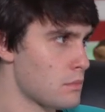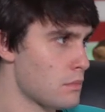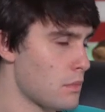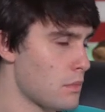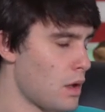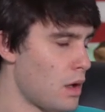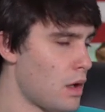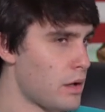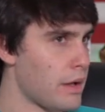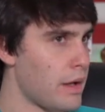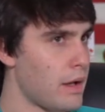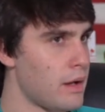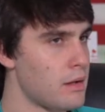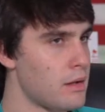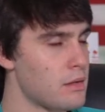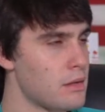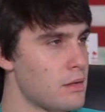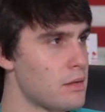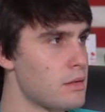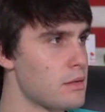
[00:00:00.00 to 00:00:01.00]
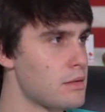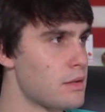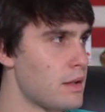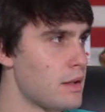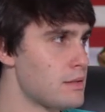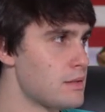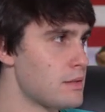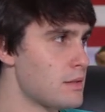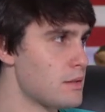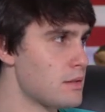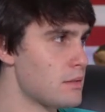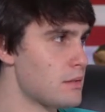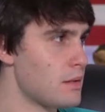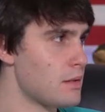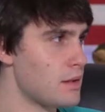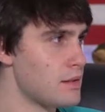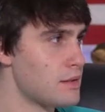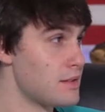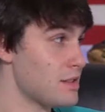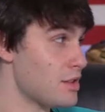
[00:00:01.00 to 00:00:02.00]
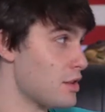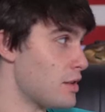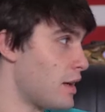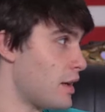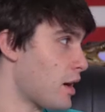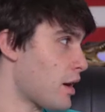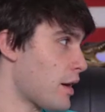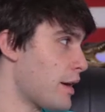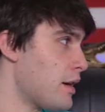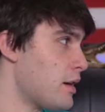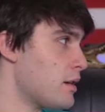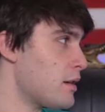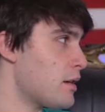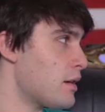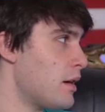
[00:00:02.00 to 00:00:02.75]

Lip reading: Okay. So that's a good area.